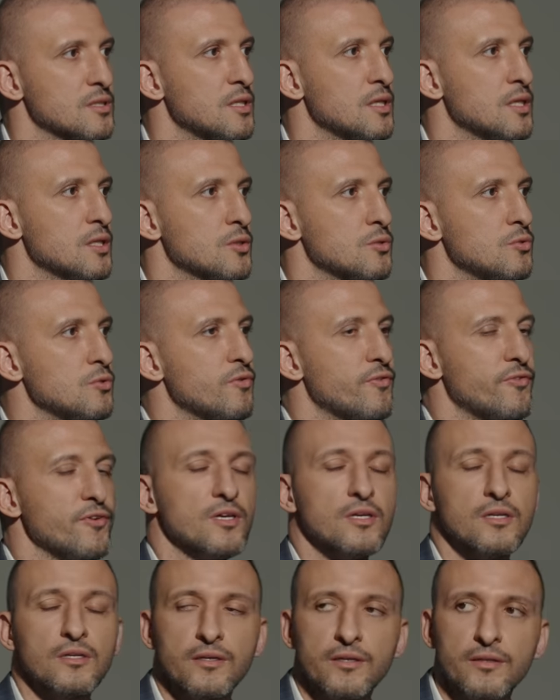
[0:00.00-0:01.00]
Okay. Do you
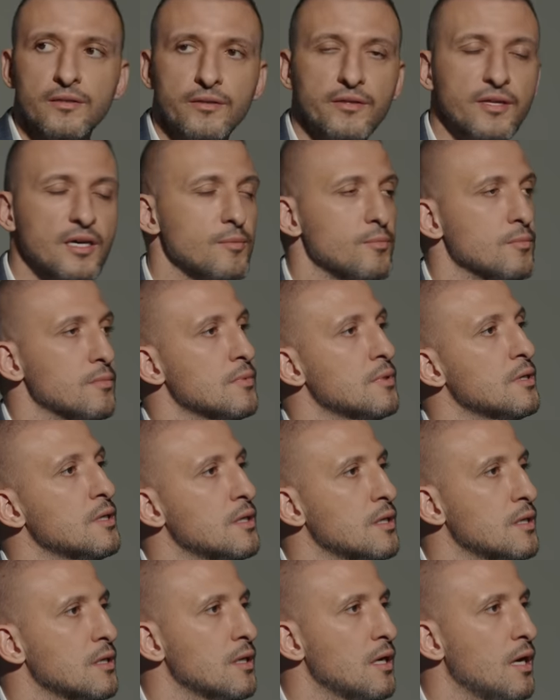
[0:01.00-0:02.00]
feel them
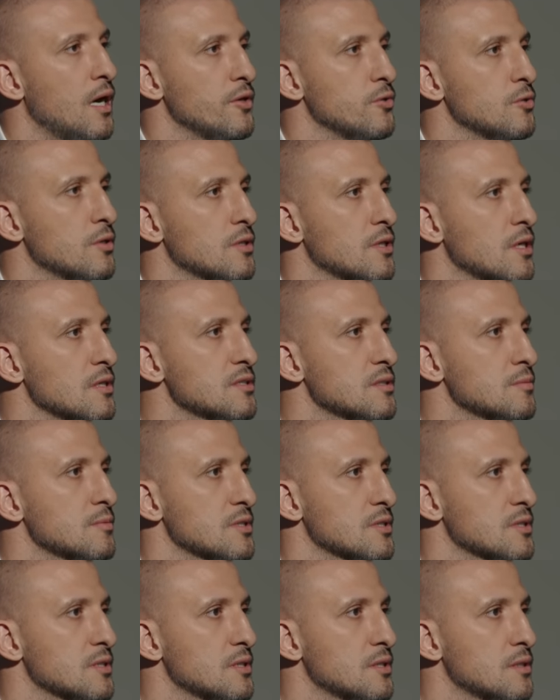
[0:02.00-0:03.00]
are your
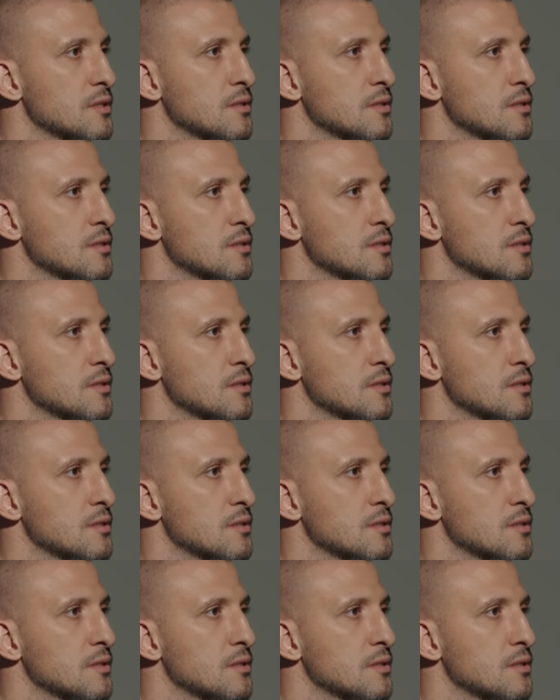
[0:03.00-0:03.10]
customers?